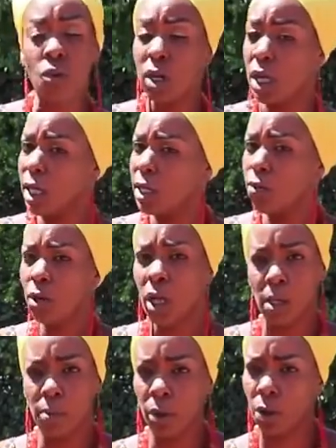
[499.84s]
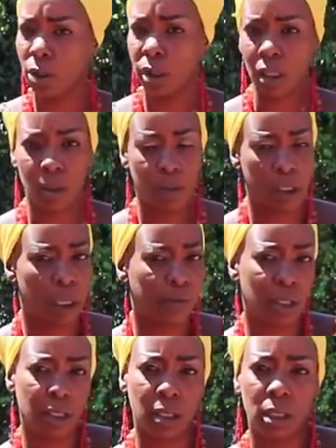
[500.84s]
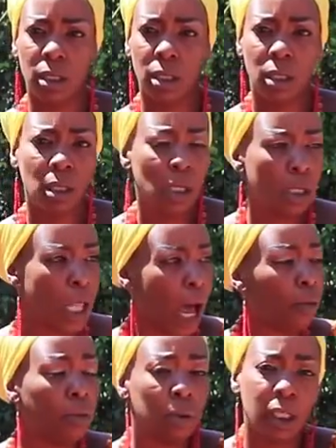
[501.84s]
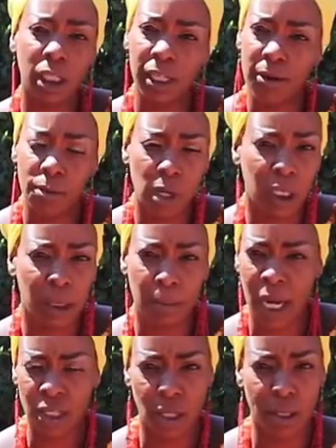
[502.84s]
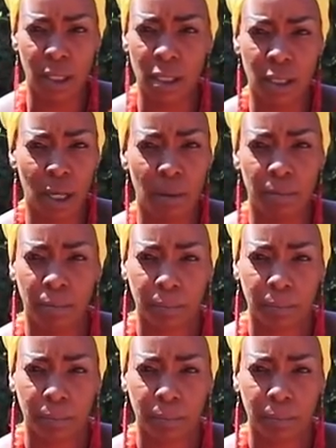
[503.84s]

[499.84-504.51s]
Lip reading: really, really blocks us, beloveds. That really, really mashes us up.